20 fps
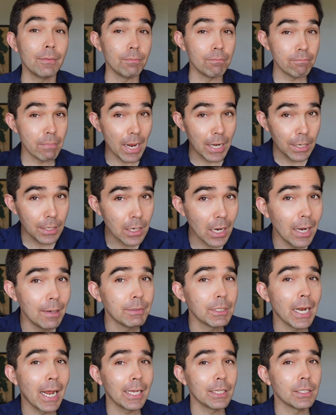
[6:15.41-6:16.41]
Many
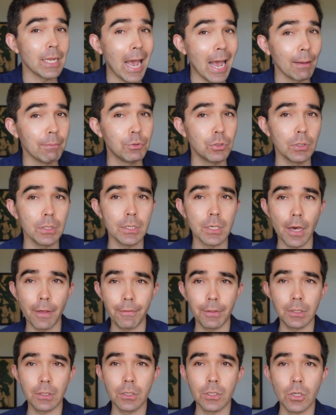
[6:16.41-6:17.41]
times it has absolutely
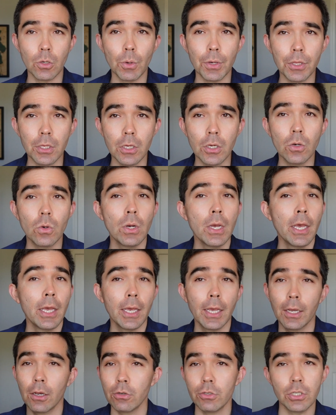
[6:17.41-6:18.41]
nothing to do with you.
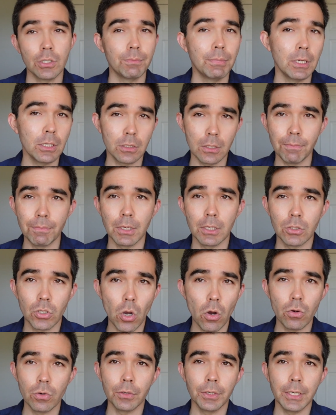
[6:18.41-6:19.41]
It could just be something
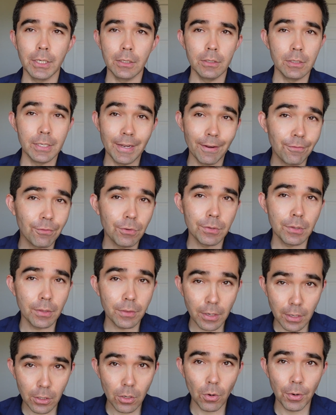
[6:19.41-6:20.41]
totally different
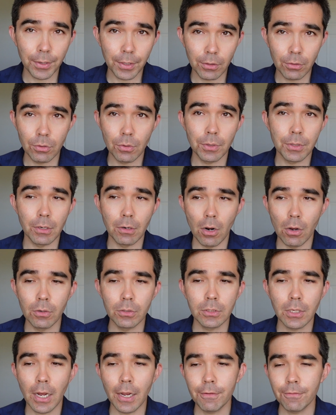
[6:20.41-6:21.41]
that they're going through in their
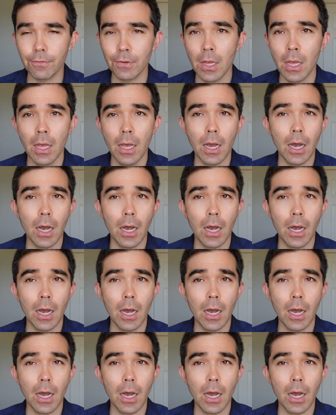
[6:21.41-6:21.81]
own life.